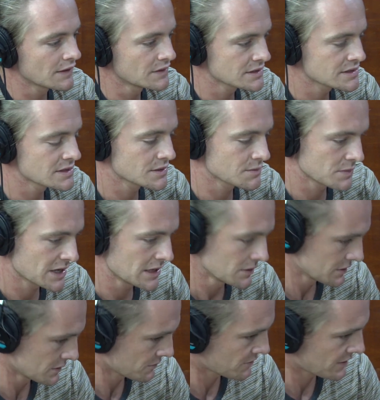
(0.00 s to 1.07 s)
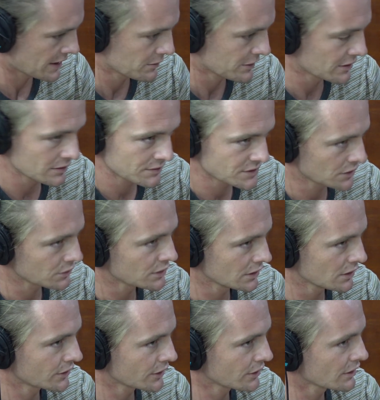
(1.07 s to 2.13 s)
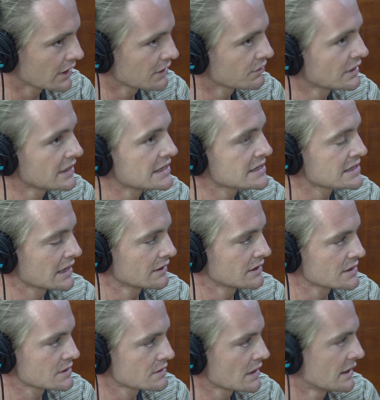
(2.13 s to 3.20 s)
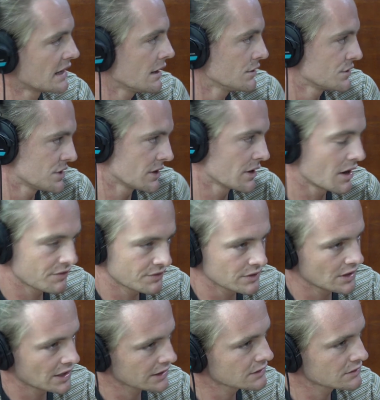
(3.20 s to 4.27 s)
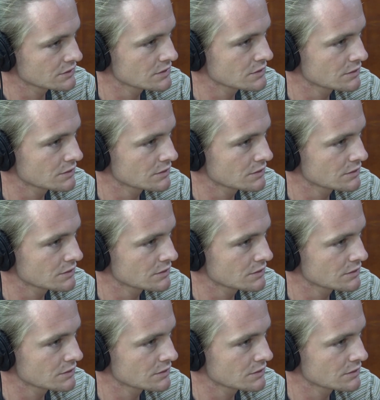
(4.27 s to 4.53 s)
and this is a man in a family that have dealt with a lot of grief, and he said this analogy that I feel like